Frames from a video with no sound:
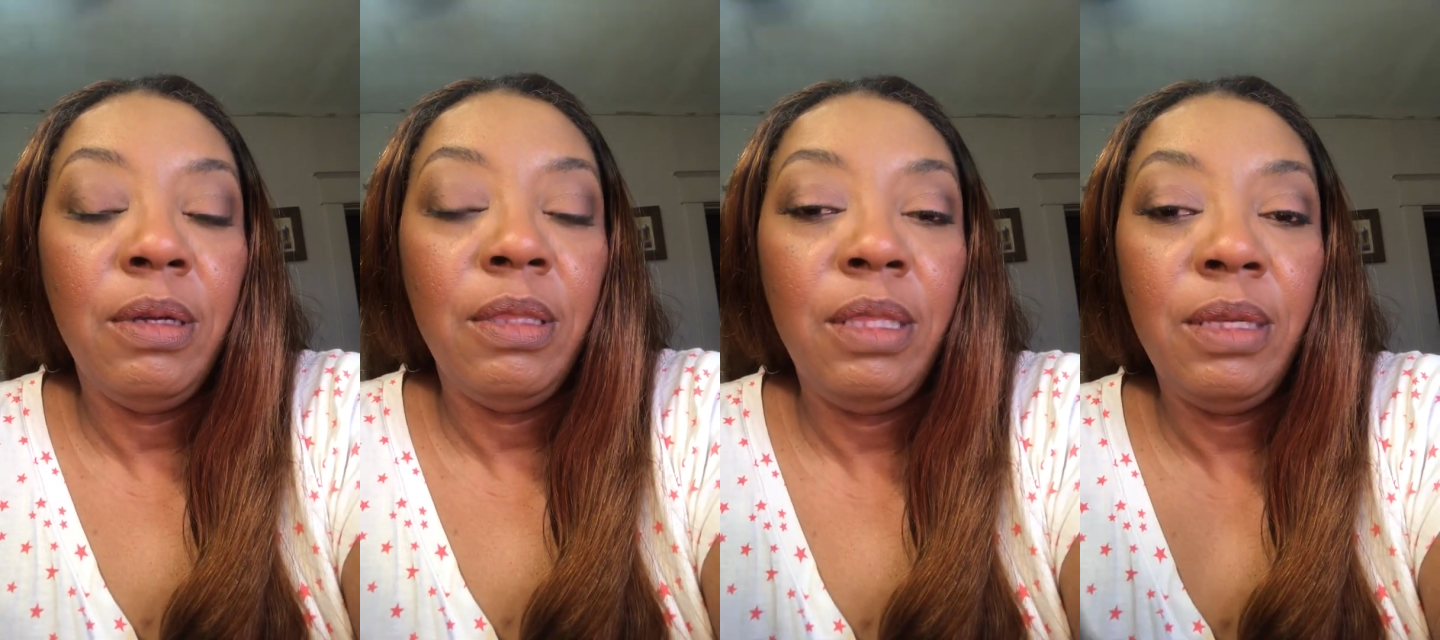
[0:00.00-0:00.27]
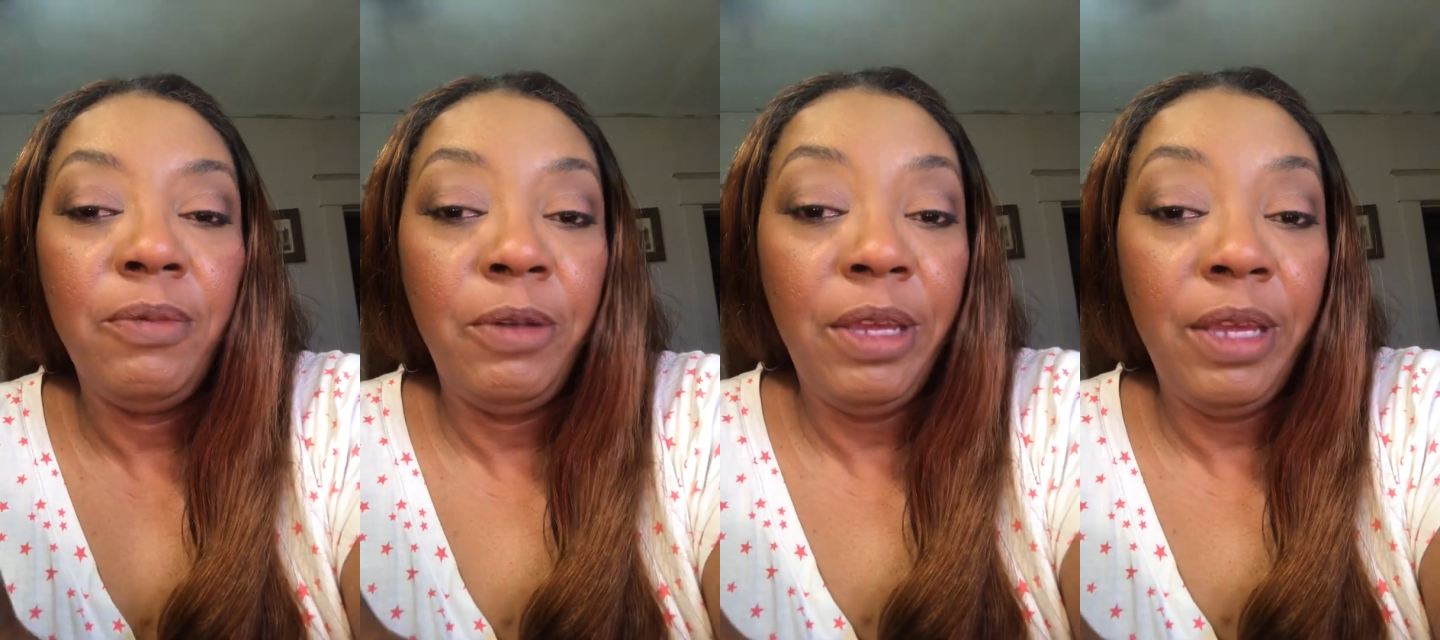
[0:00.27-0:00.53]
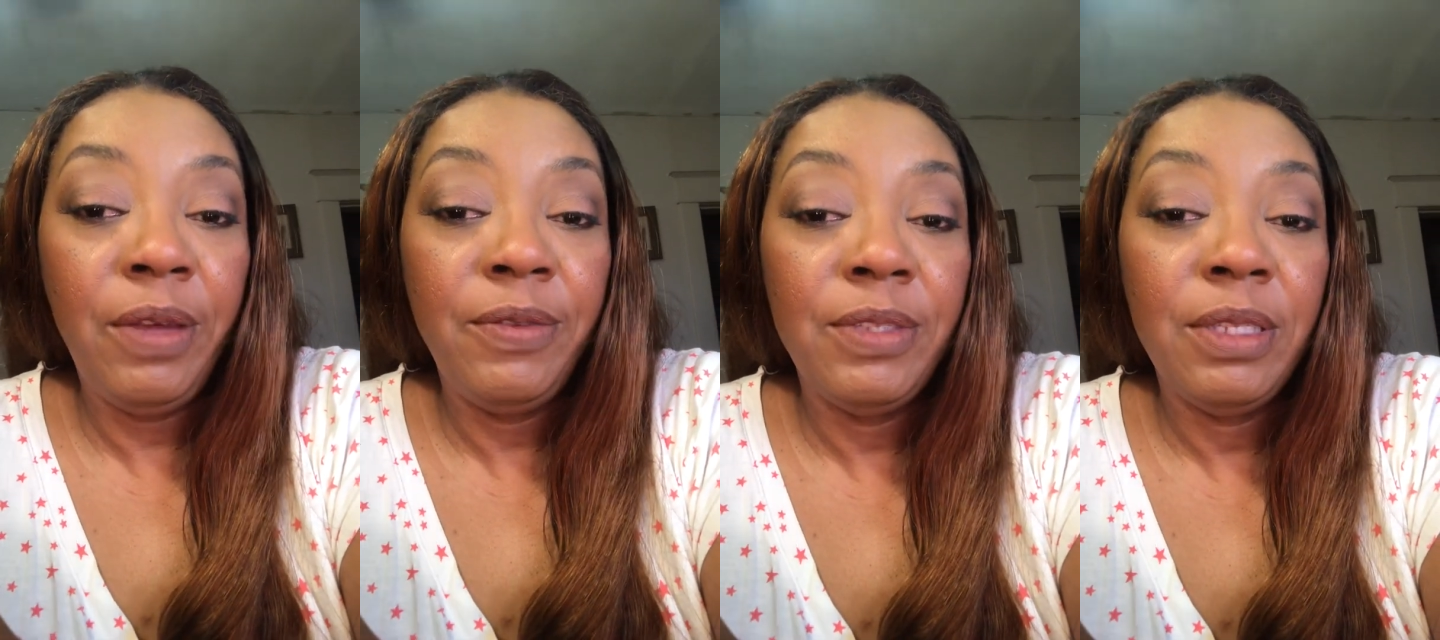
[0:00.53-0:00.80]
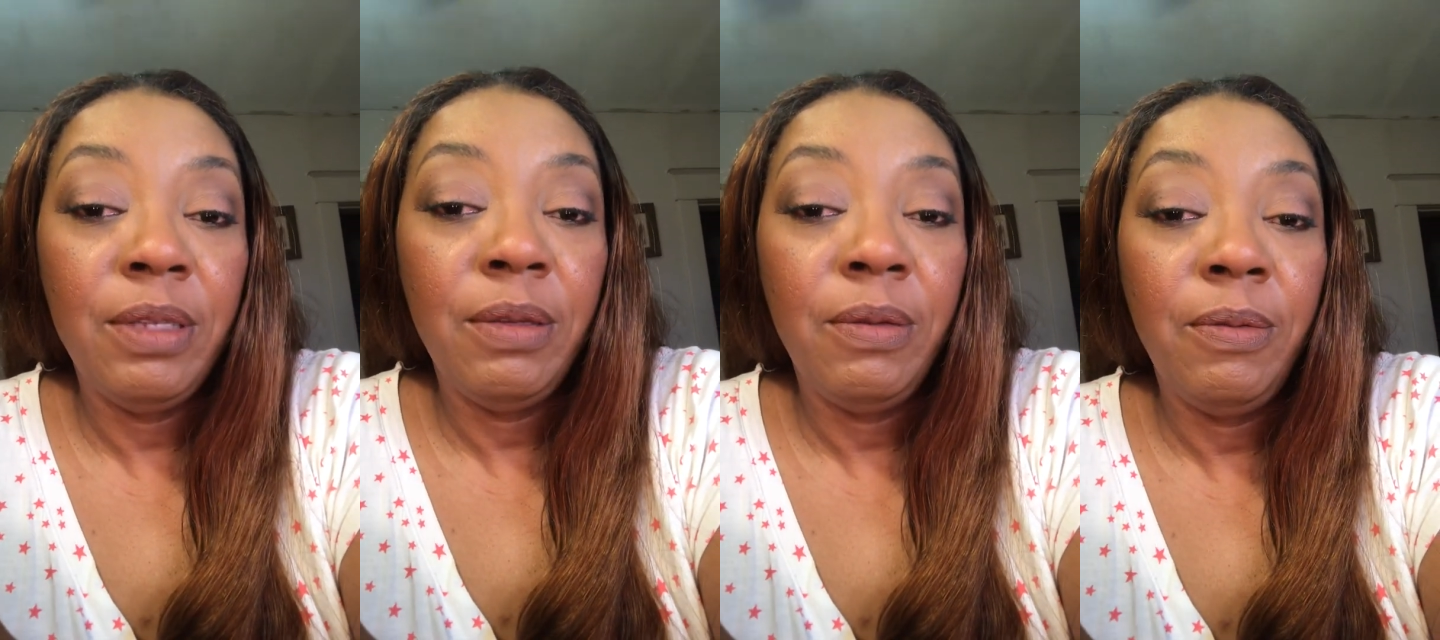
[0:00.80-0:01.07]
the
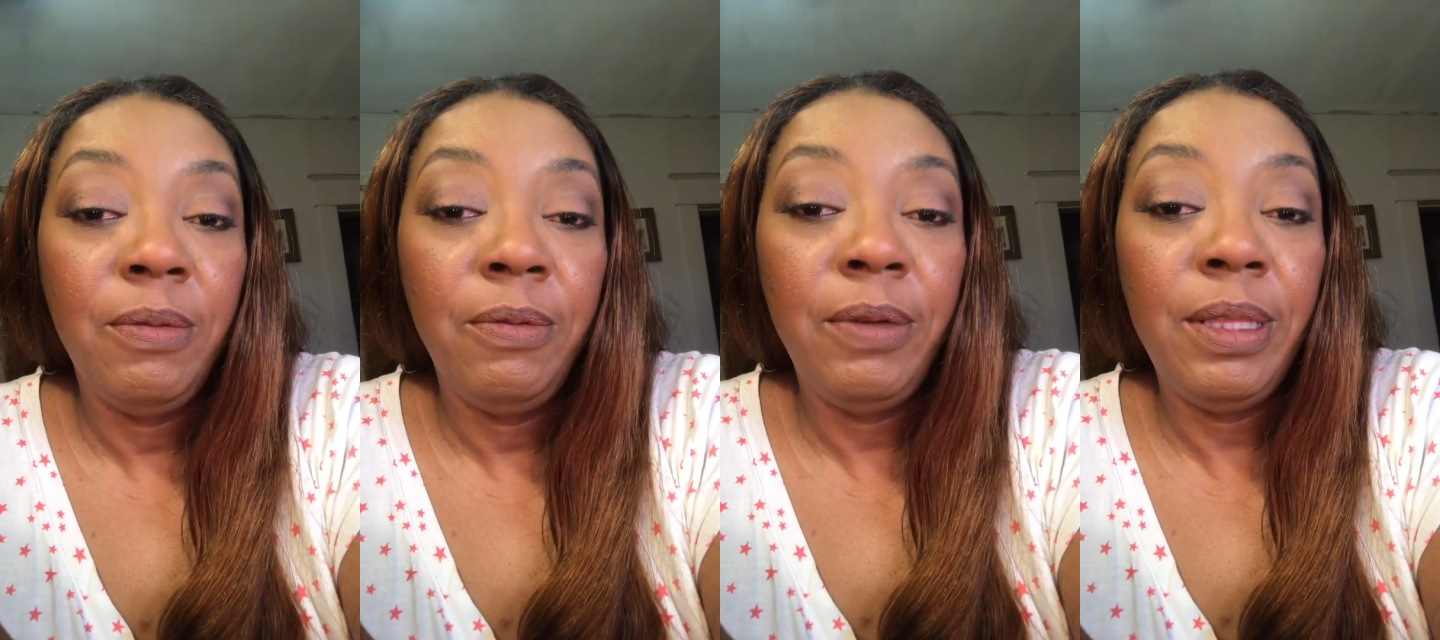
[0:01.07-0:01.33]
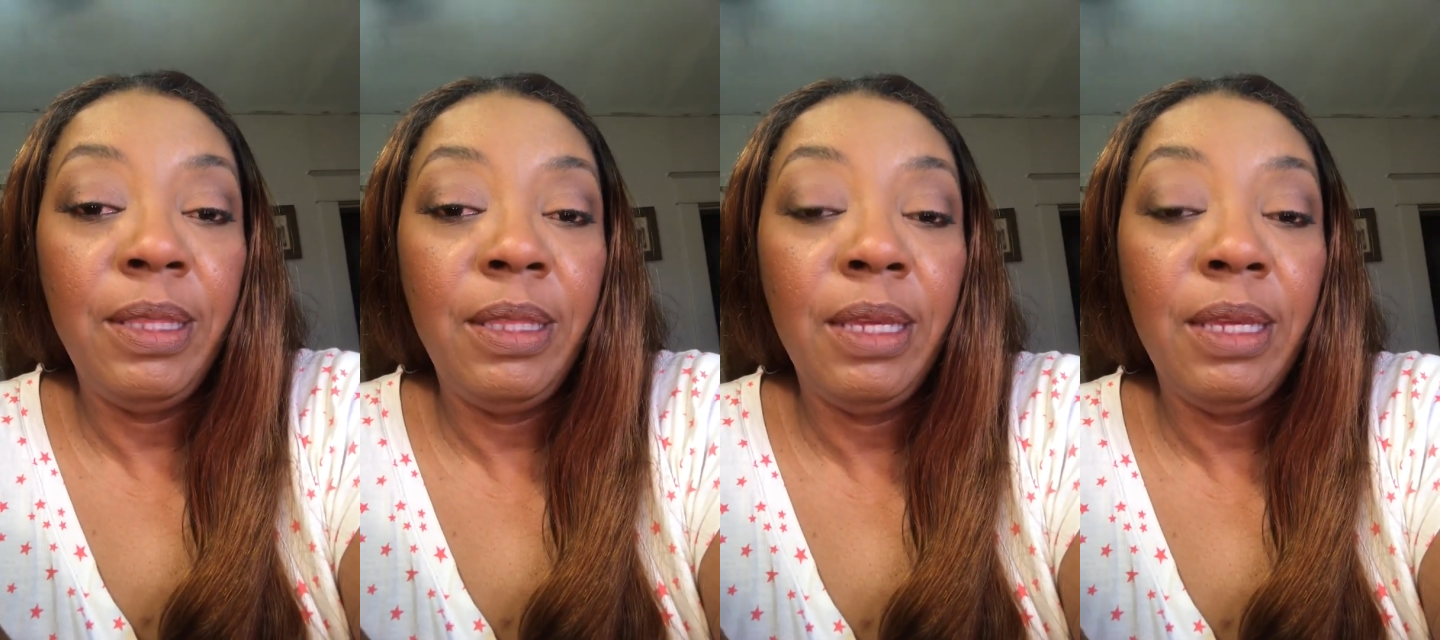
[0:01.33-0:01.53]
wefts, with